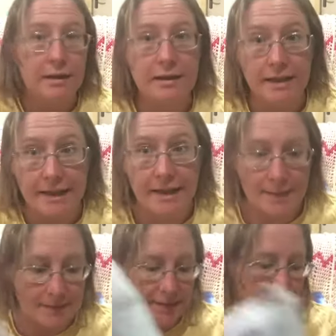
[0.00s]
Need to keep
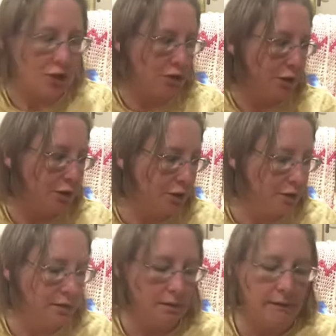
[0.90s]
stitching on her
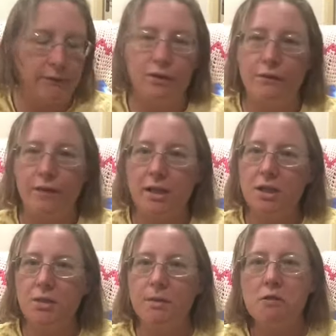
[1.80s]
for a
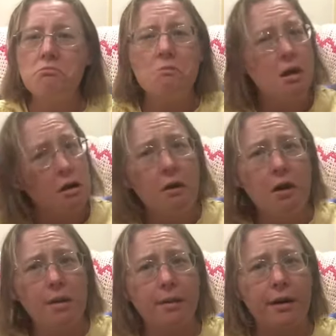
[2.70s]
finish, but
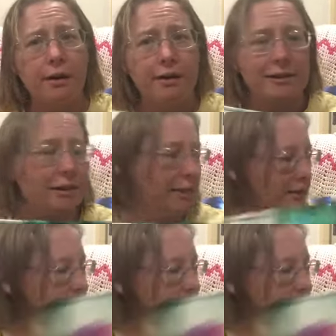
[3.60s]
not a priority.